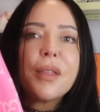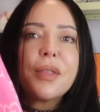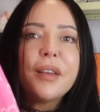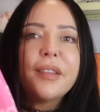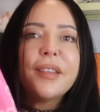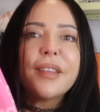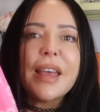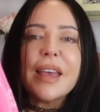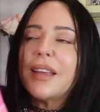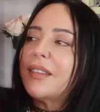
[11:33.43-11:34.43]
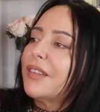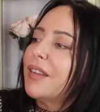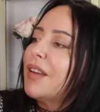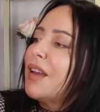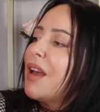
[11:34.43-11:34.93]
This is it.
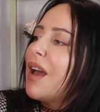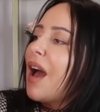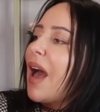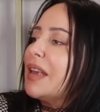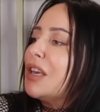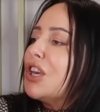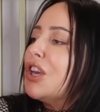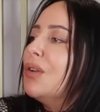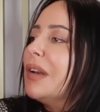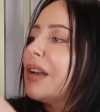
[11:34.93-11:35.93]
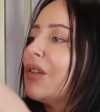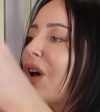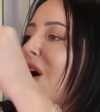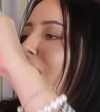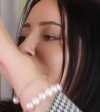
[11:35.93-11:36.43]
A cute little
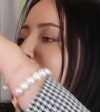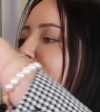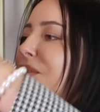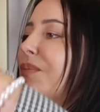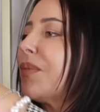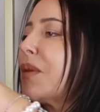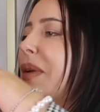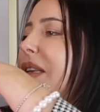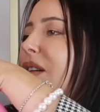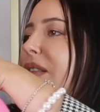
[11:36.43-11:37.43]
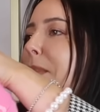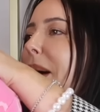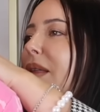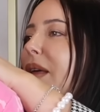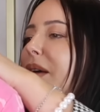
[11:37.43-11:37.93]
cardigan. Let me tuck that
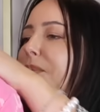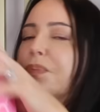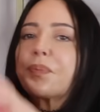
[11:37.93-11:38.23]
back there.